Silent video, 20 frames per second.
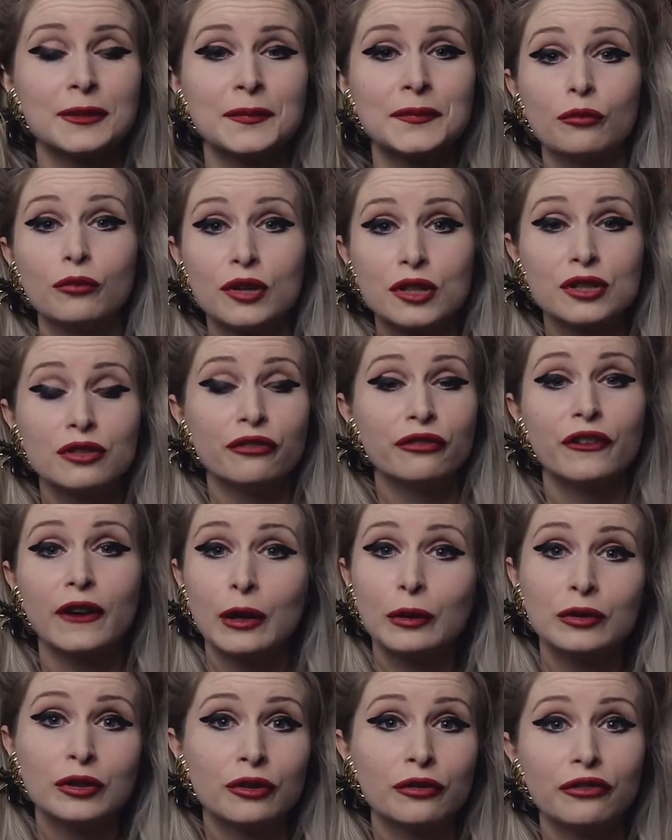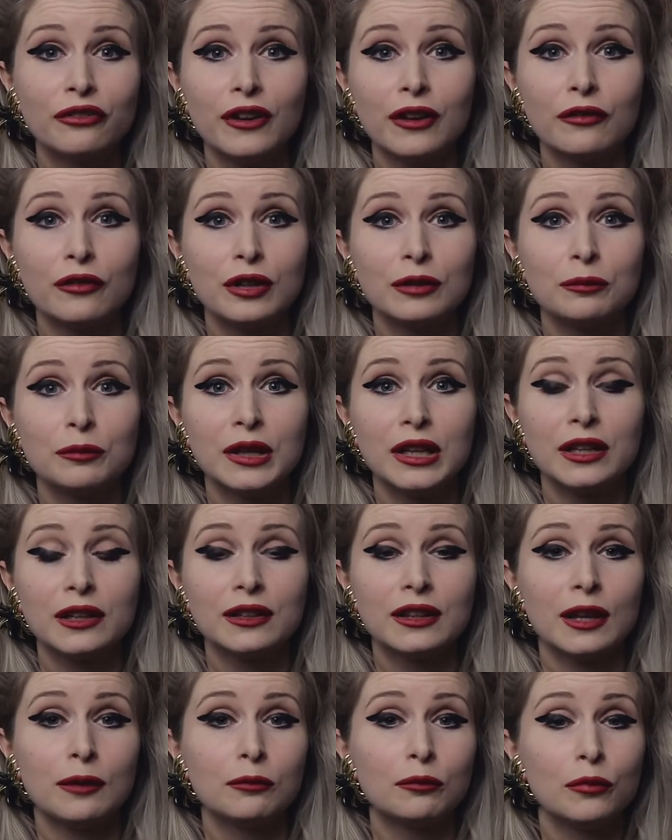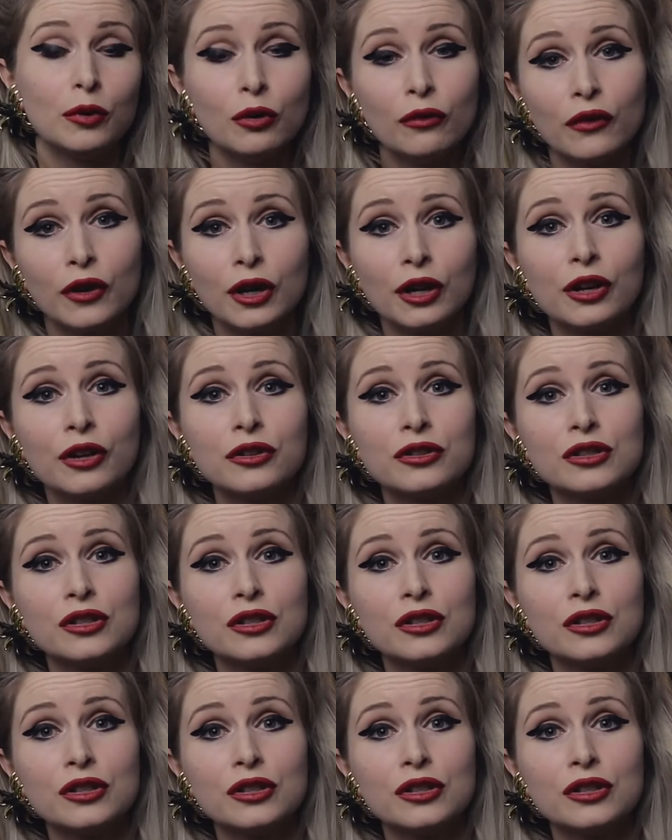Once you found your favorite milk, then move on